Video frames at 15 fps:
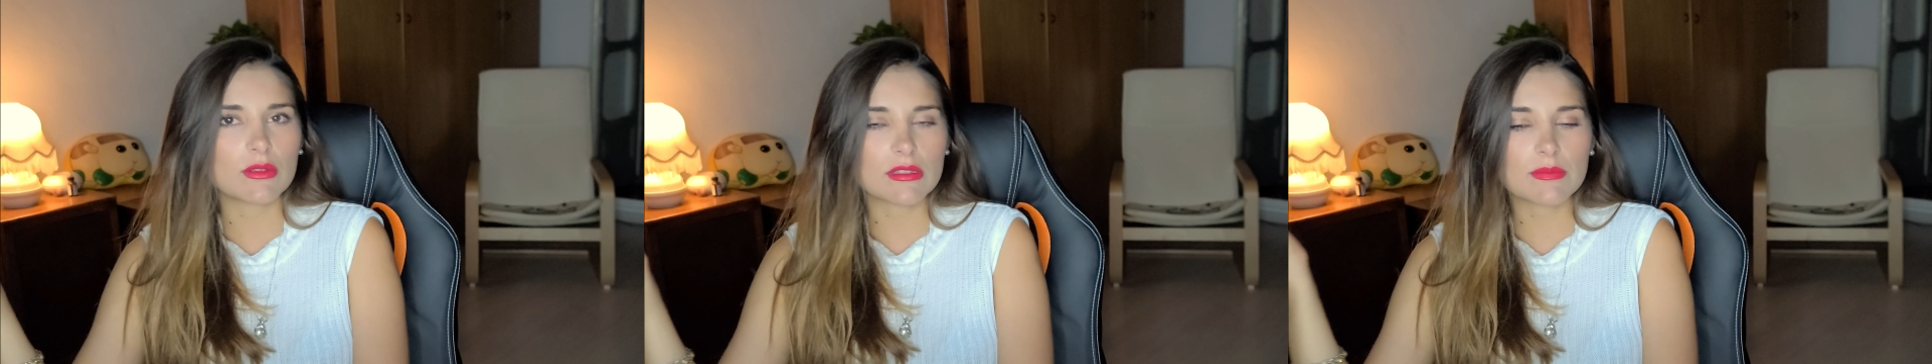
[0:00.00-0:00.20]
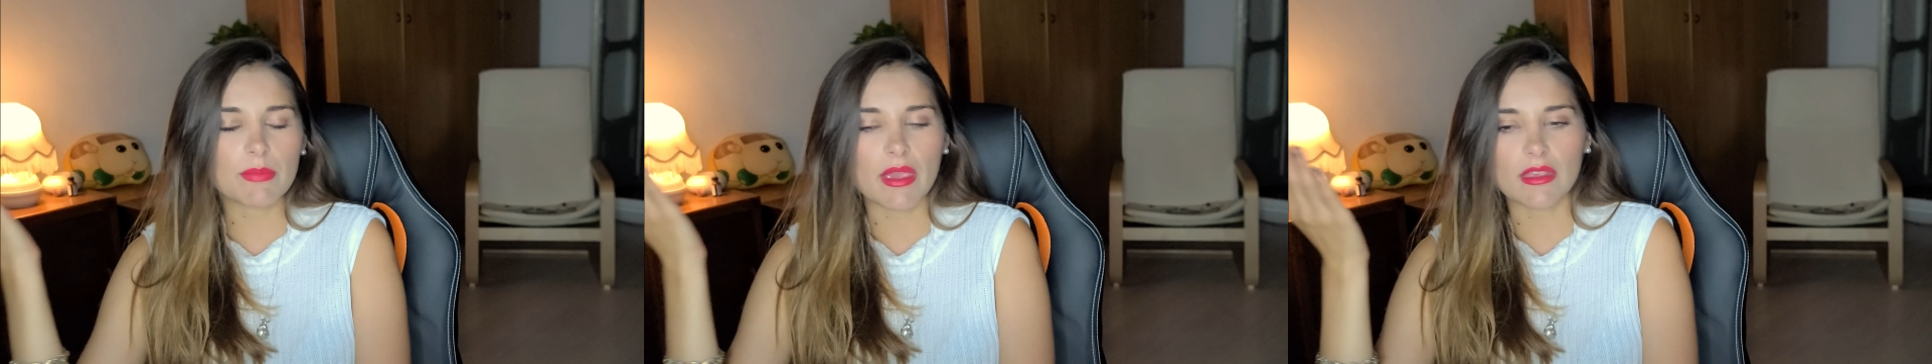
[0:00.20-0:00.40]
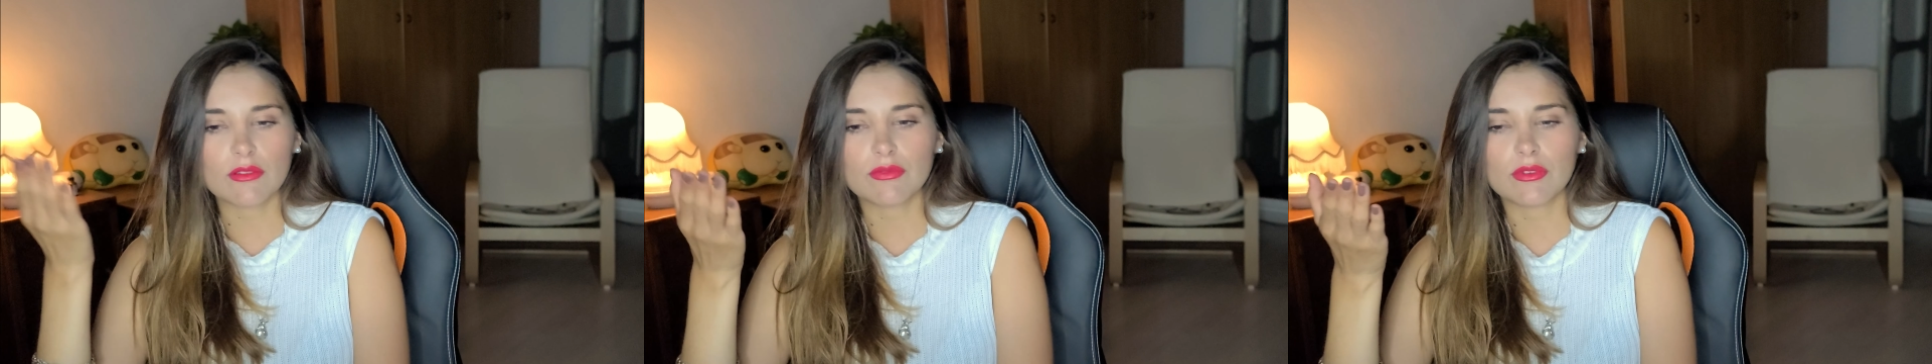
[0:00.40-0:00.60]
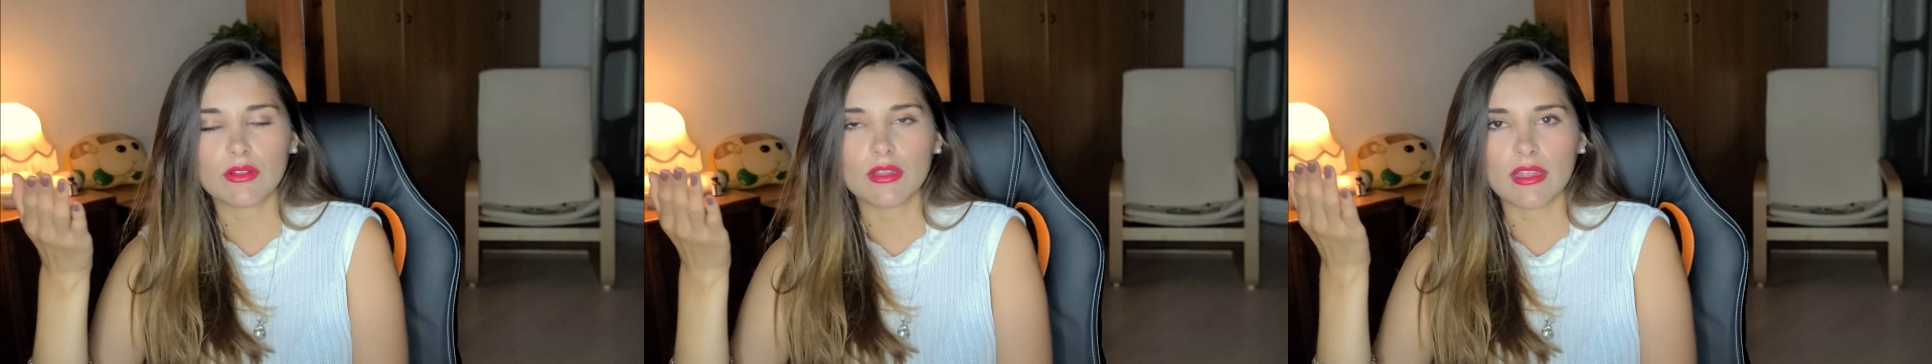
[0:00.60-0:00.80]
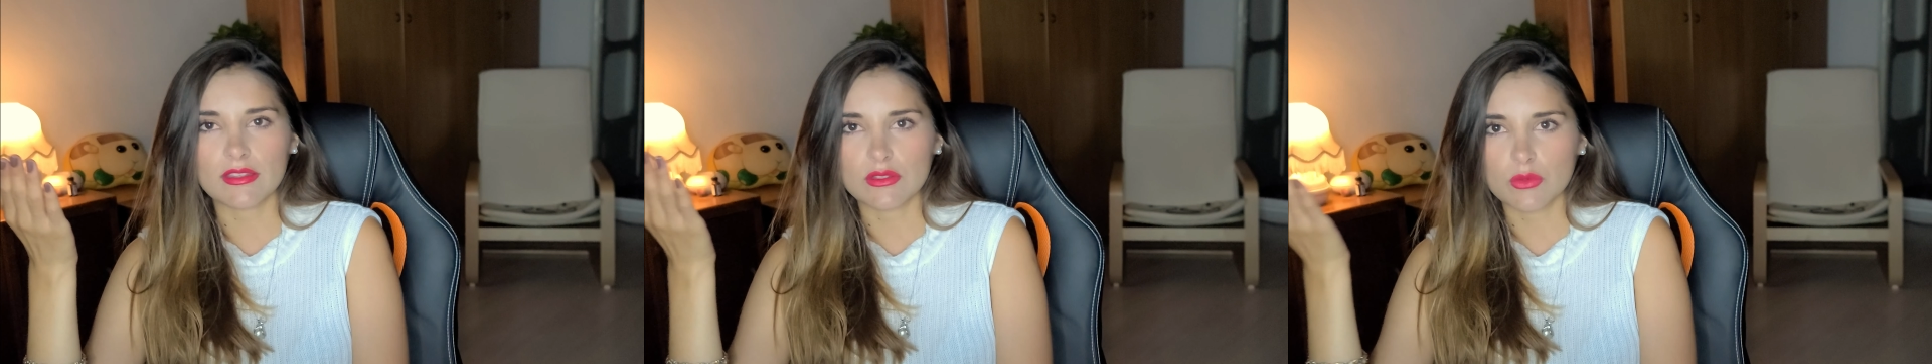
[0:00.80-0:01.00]

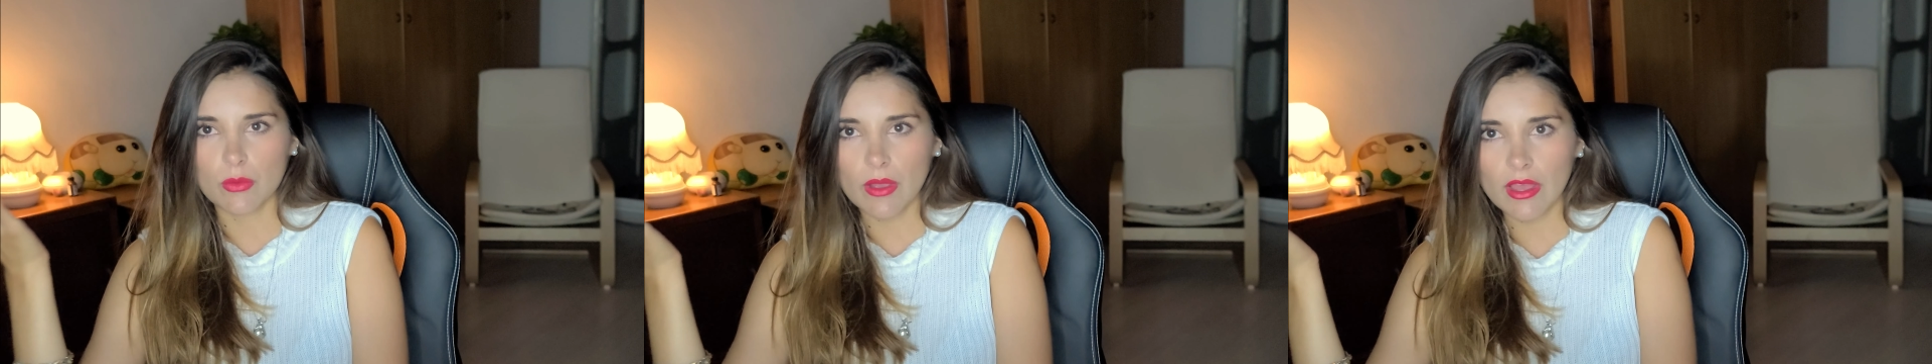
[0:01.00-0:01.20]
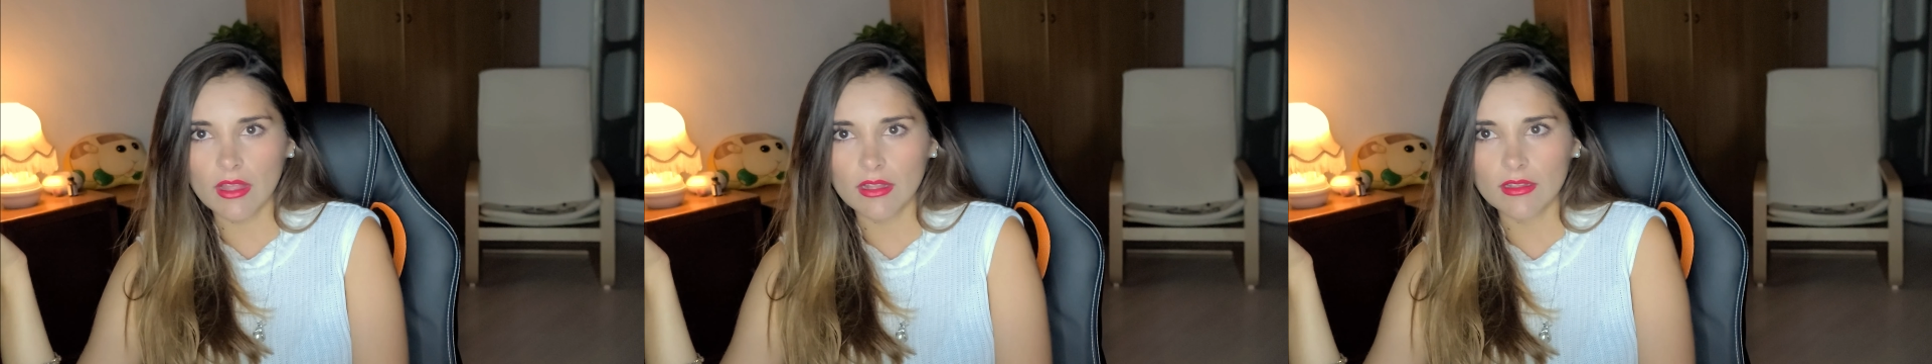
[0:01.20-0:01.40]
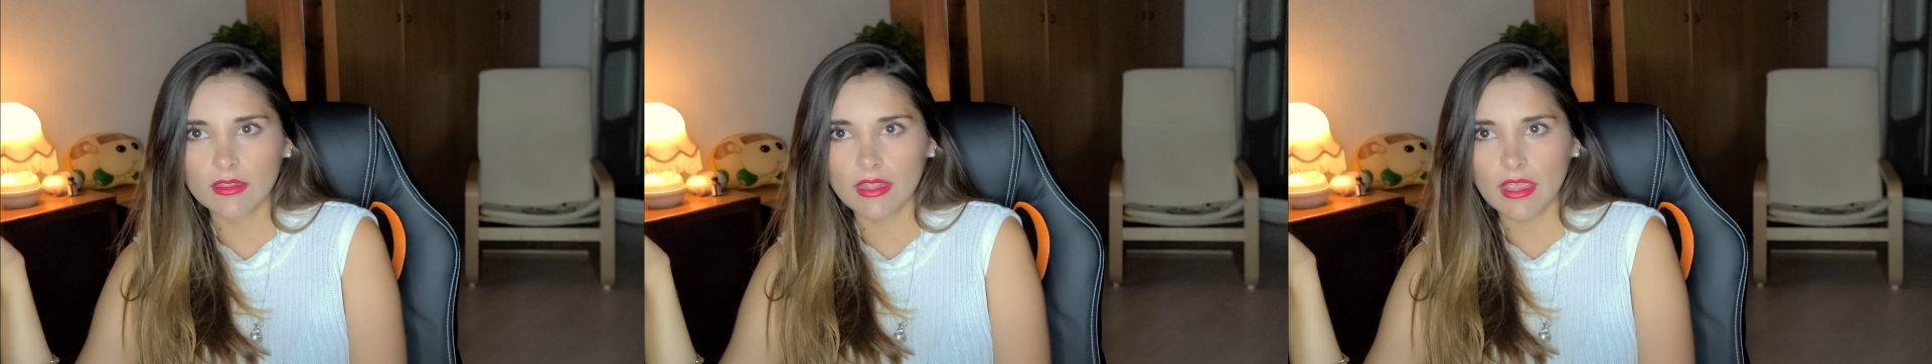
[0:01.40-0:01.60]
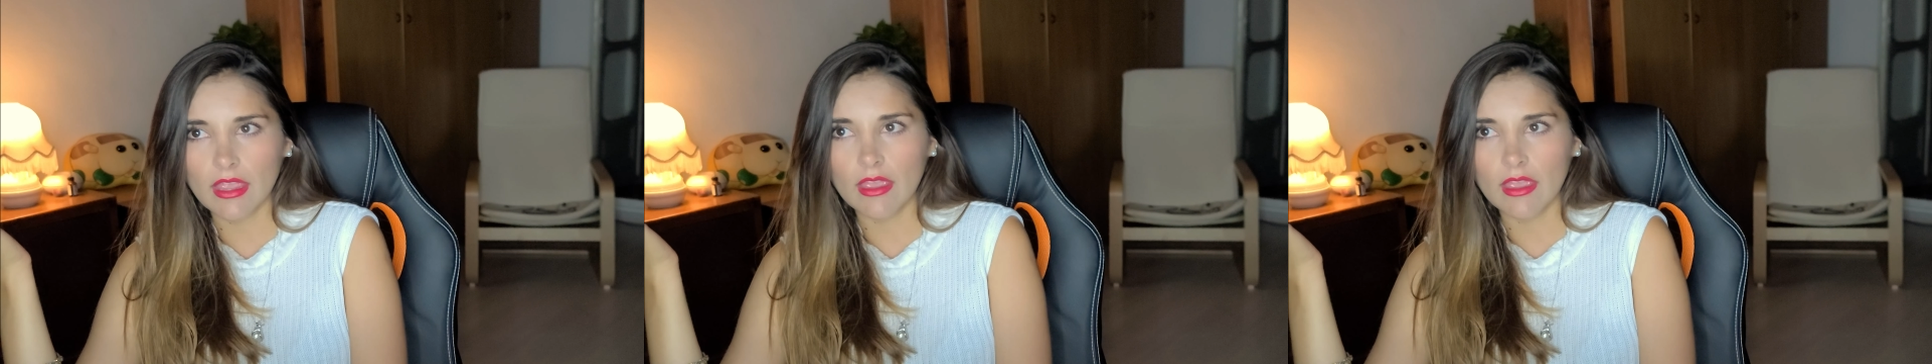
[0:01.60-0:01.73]
respectful as well.